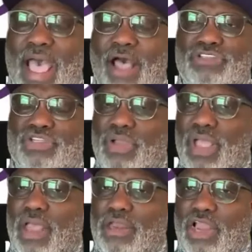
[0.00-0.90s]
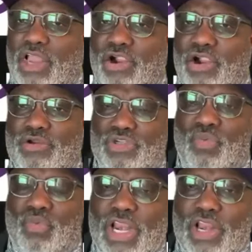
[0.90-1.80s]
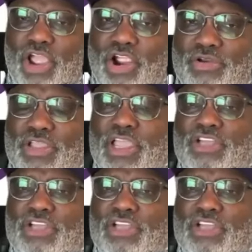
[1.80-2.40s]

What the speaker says: how to unlearn, to relearn,